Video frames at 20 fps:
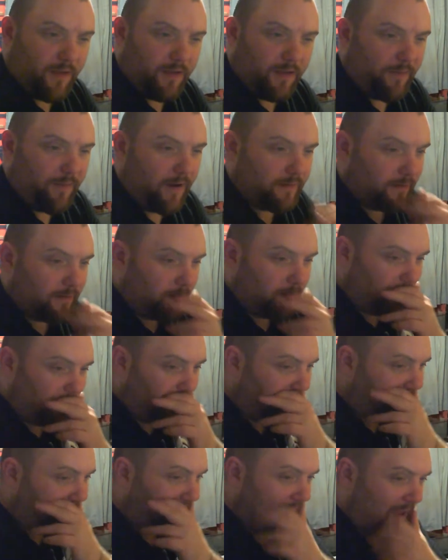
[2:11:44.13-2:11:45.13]
Sparrow said, to
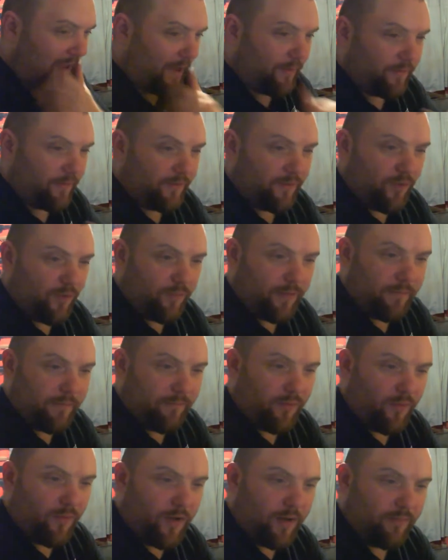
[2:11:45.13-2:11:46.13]
be fair, we've all
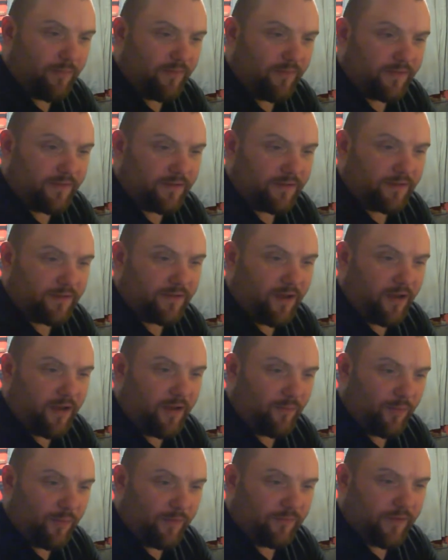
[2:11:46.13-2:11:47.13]
been brought up with
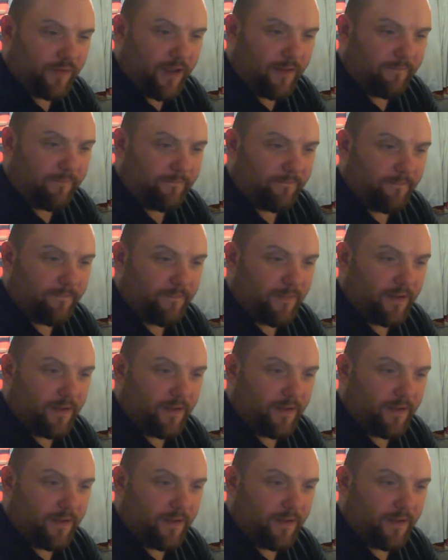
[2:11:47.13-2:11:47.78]
society with them.